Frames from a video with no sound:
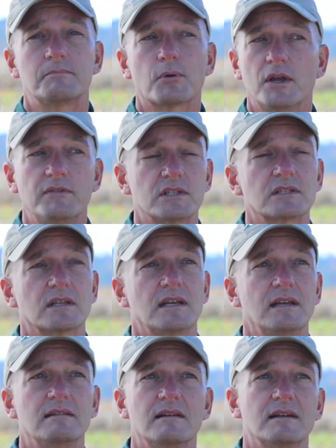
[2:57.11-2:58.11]

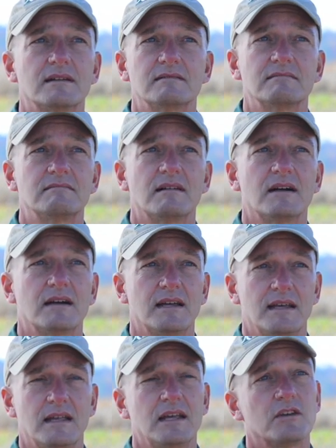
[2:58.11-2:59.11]
previously
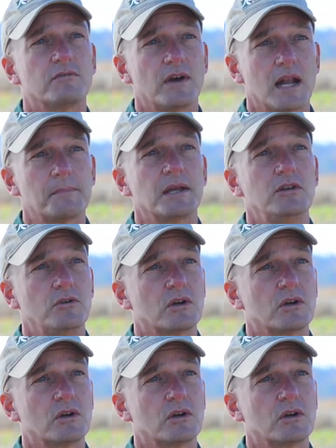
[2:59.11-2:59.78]
in developing new